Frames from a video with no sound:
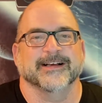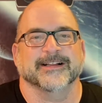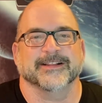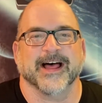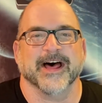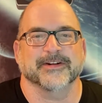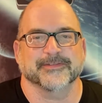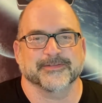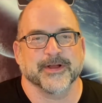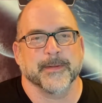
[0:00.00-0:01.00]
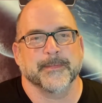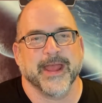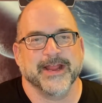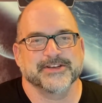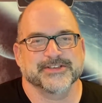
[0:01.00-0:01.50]
lot of
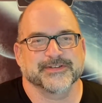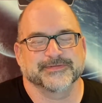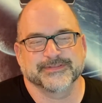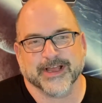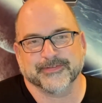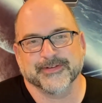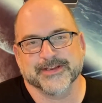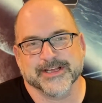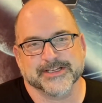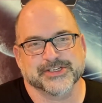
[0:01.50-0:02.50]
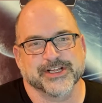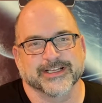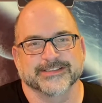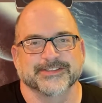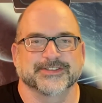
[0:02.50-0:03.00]
pages of
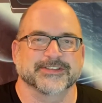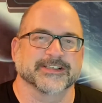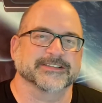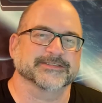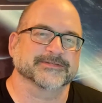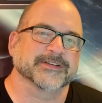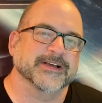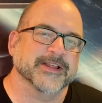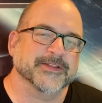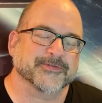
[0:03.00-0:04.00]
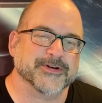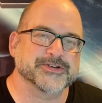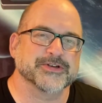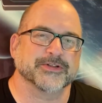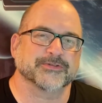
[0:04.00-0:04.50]
definitions and the
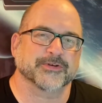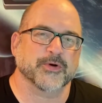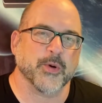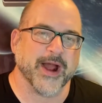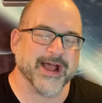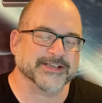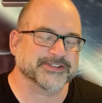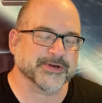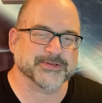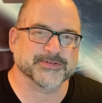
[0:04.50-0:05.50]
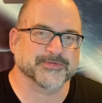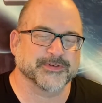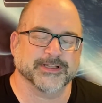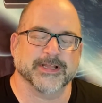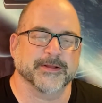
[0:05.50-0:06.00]
original request. So it's
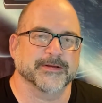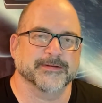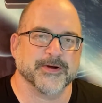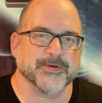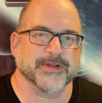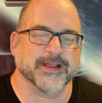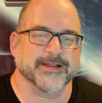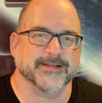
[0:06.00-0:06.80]
really only,